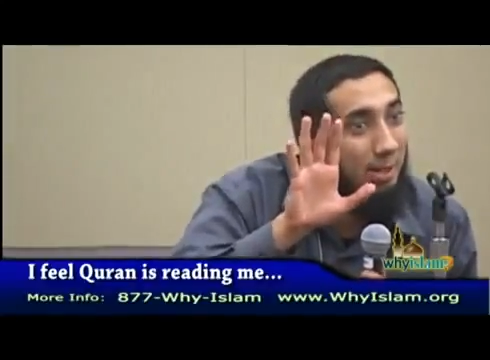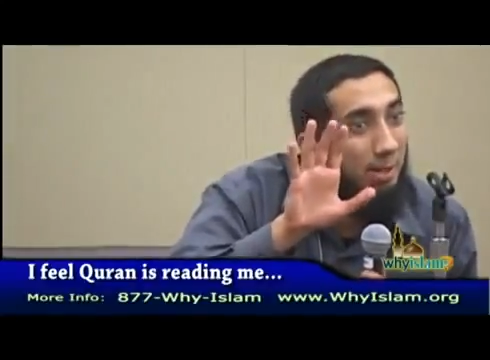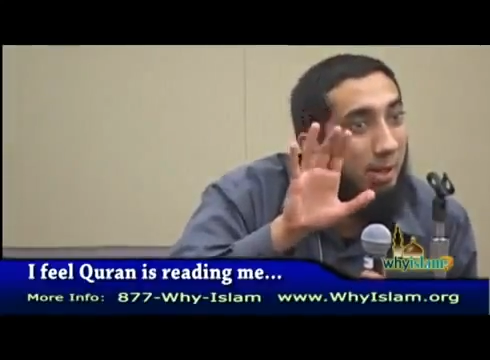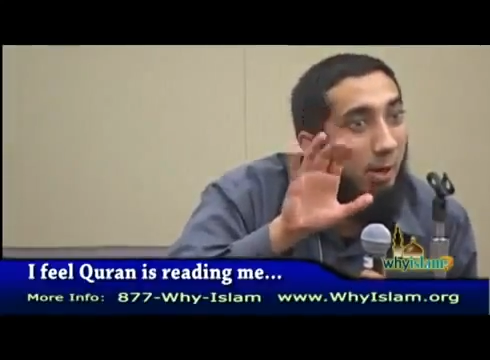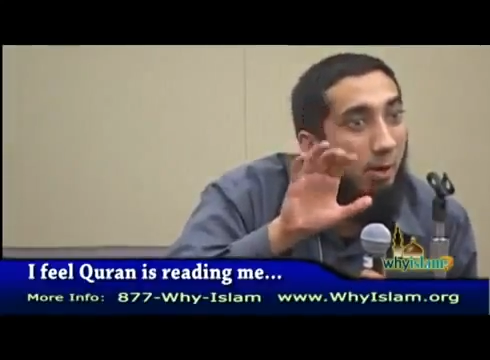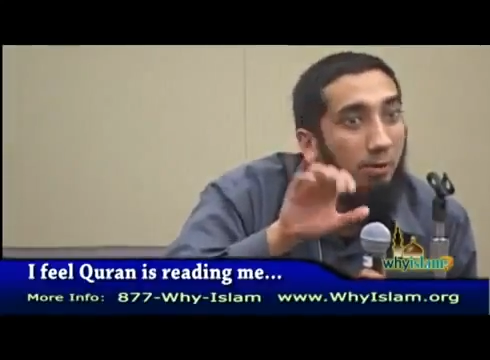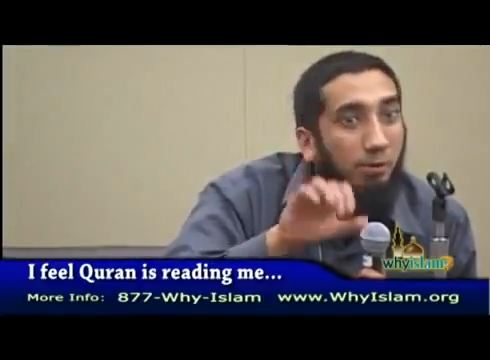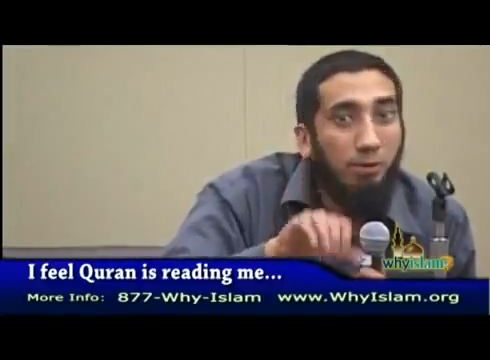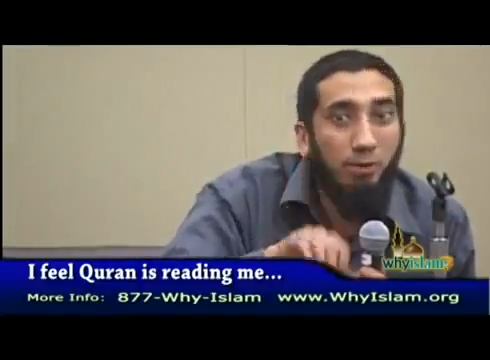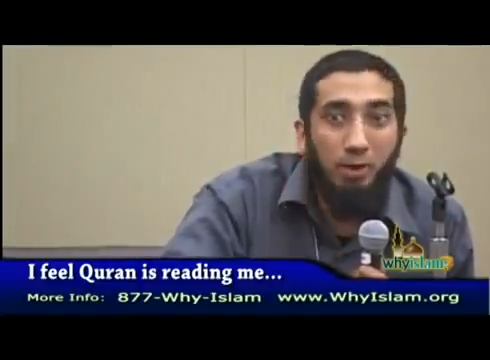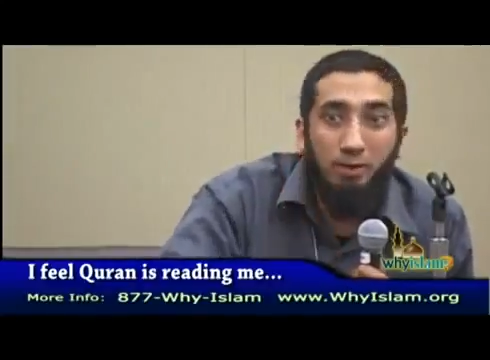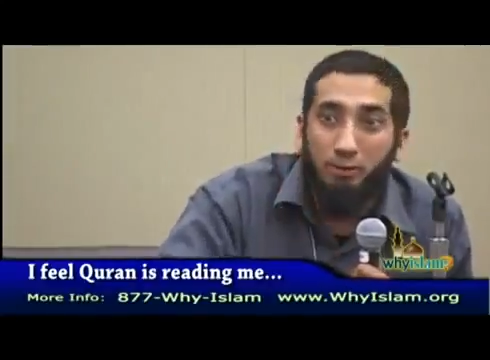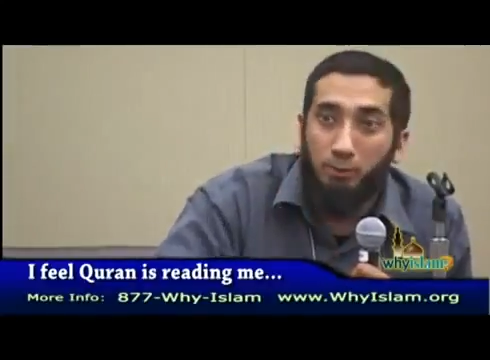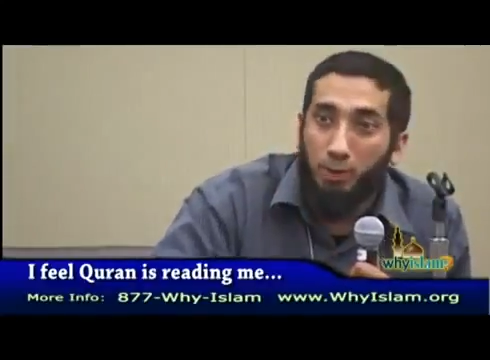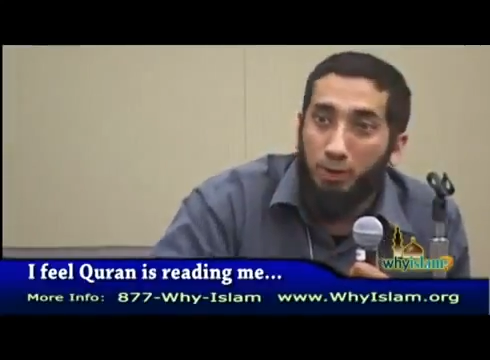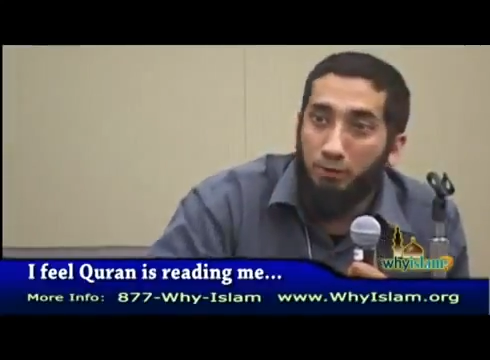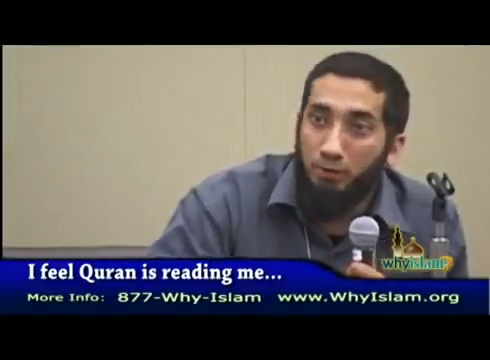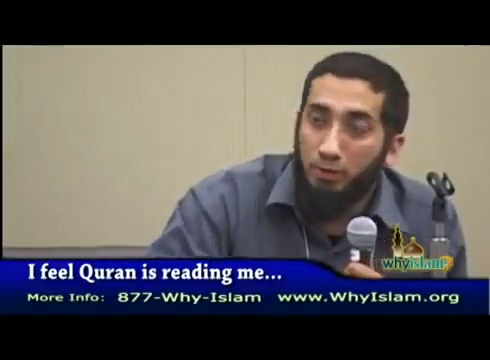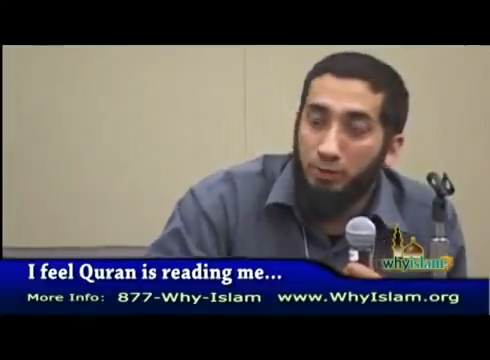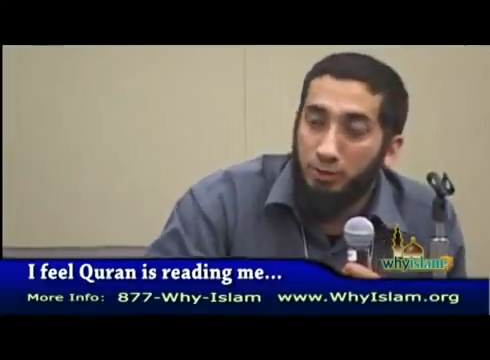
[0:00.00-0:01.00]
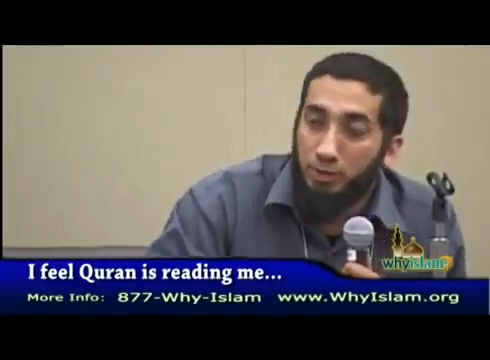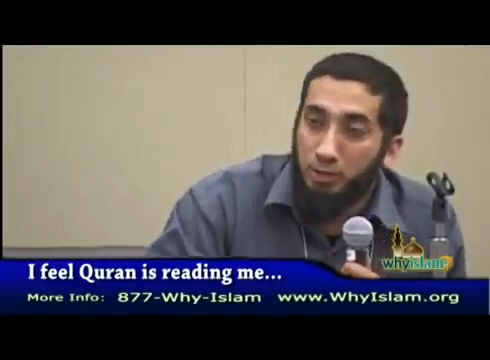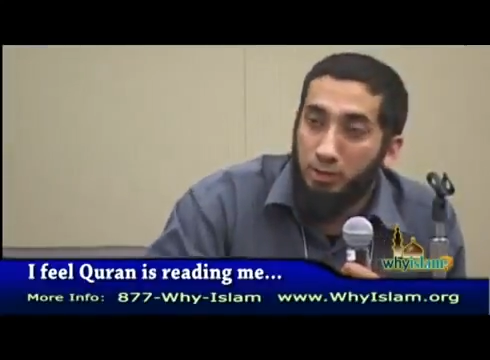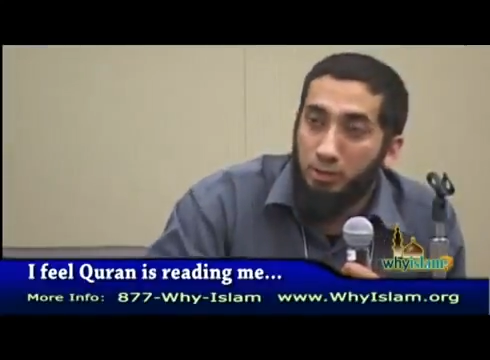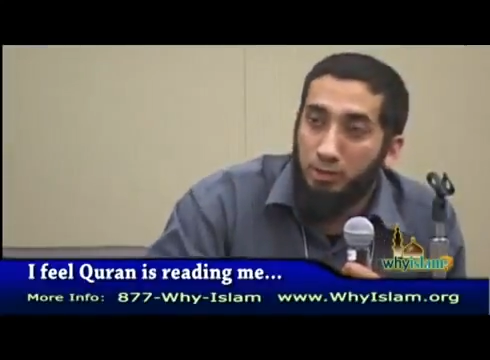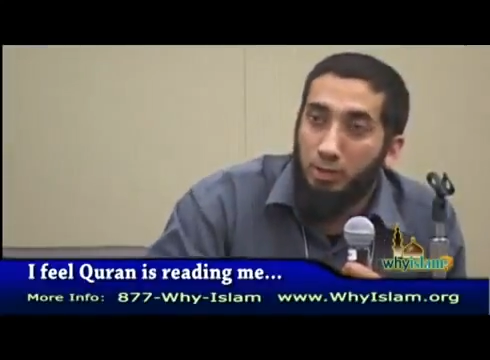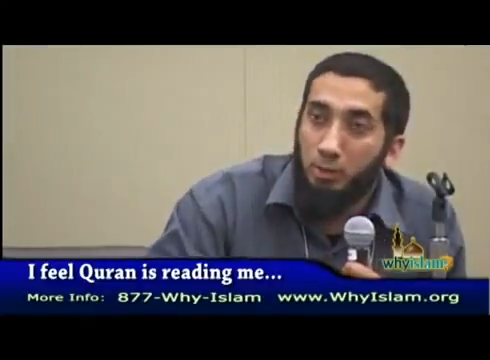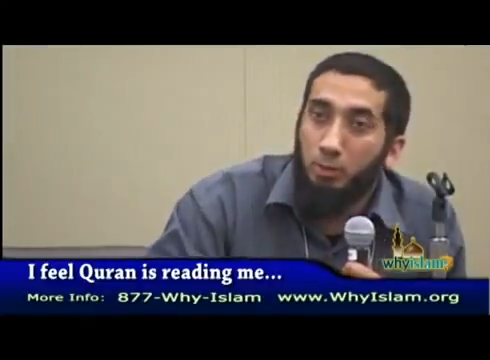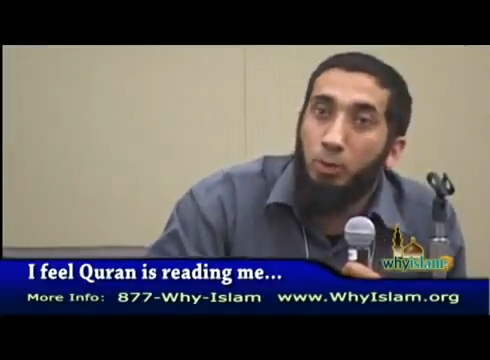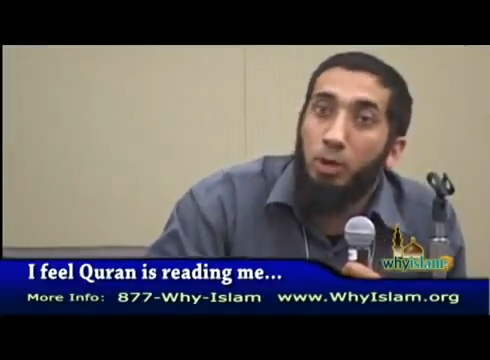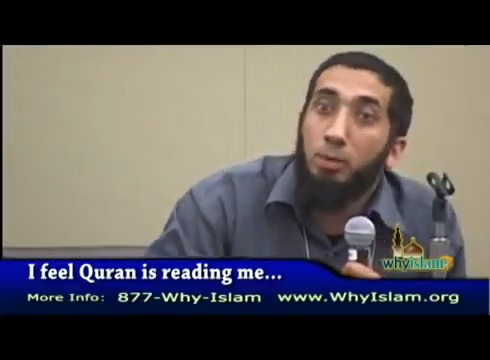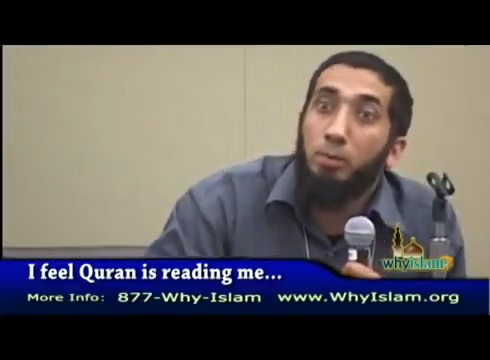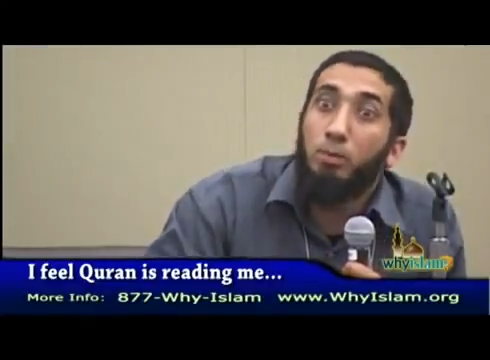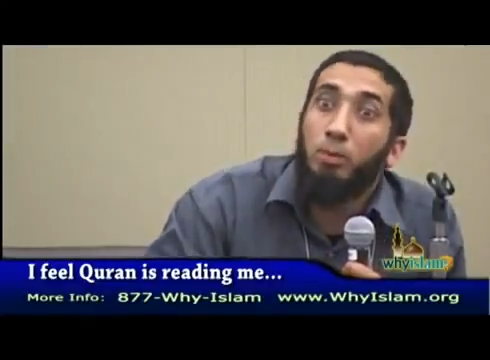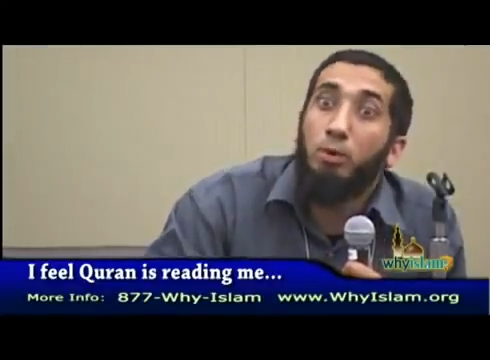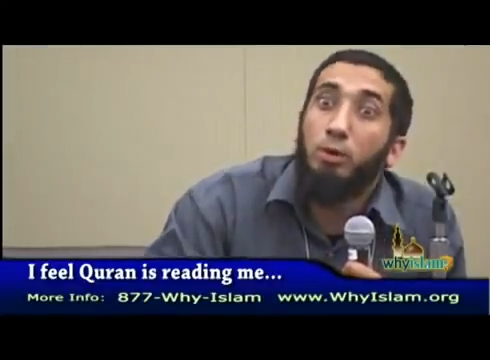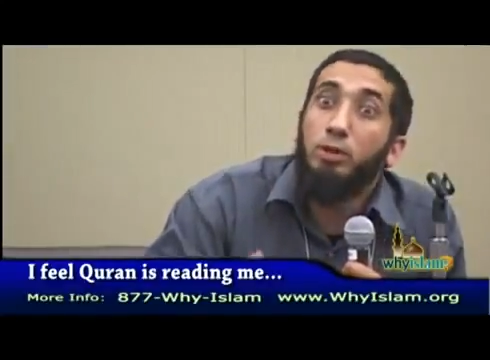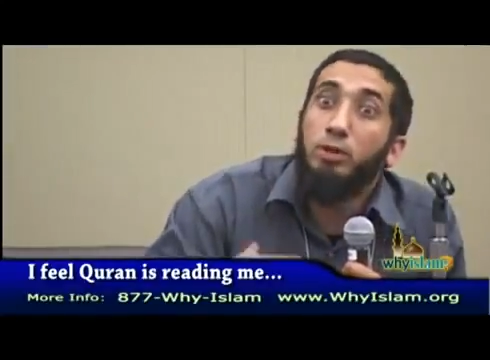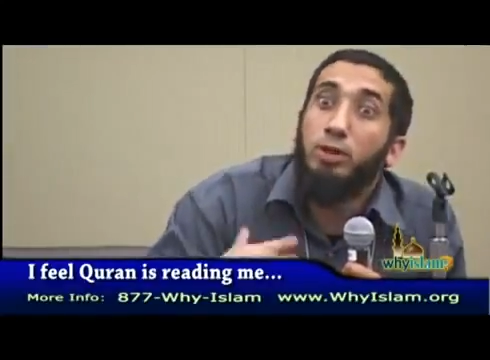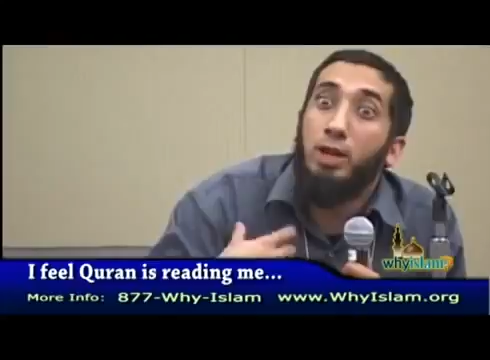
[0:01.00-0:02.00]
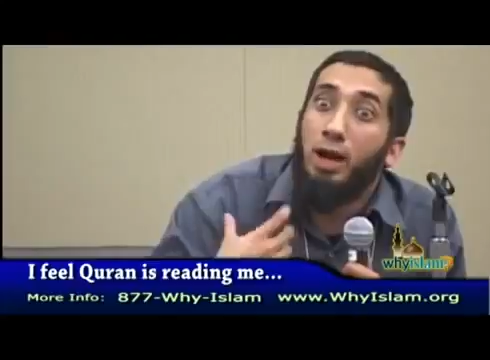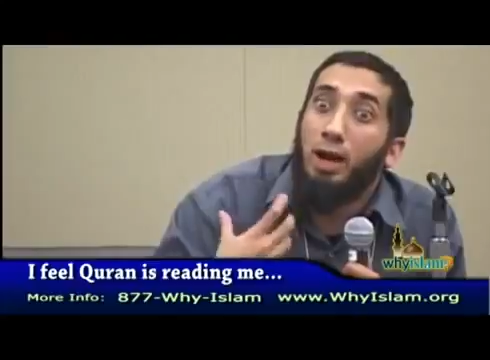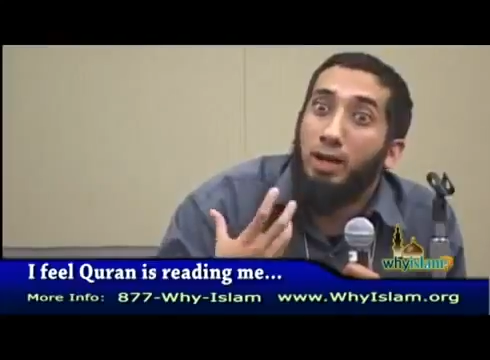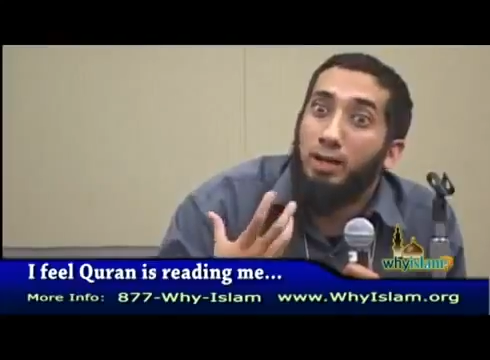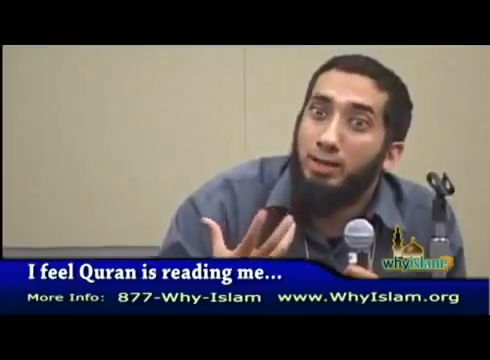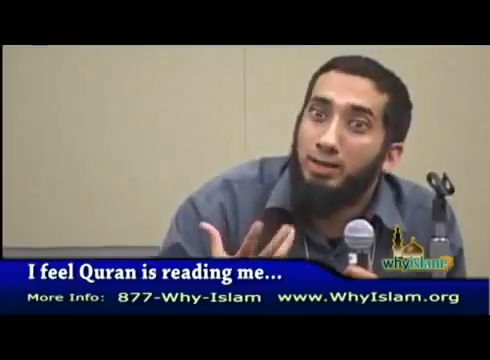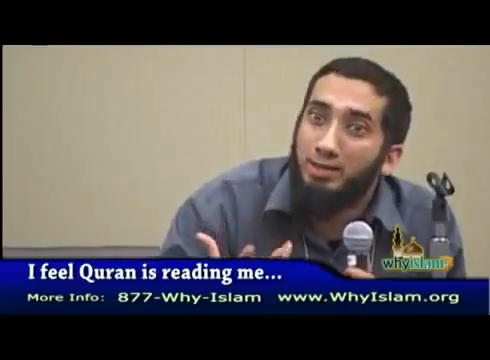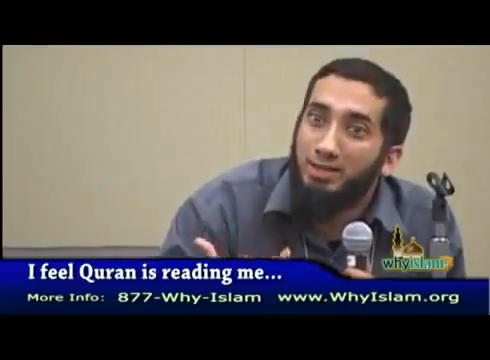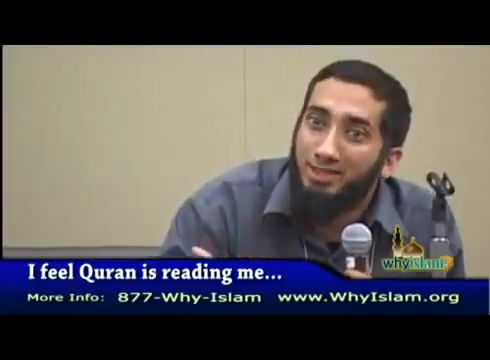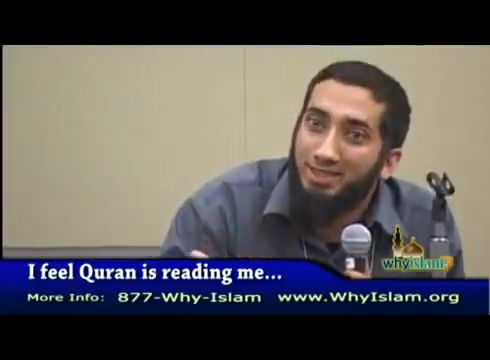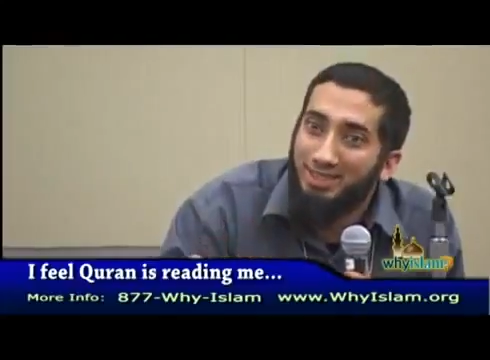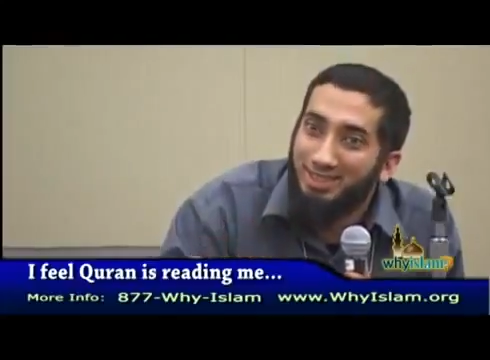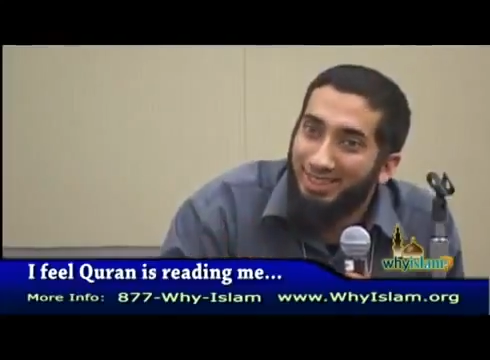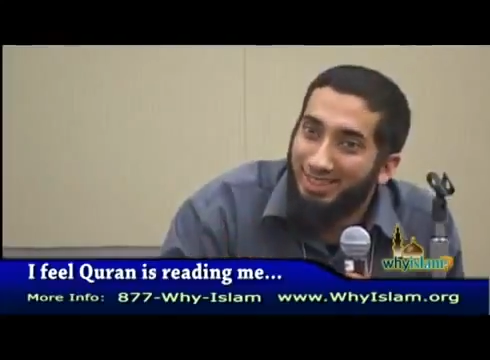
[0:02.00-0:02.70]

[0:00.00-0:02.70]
Now if one feels the need to say, what more you got?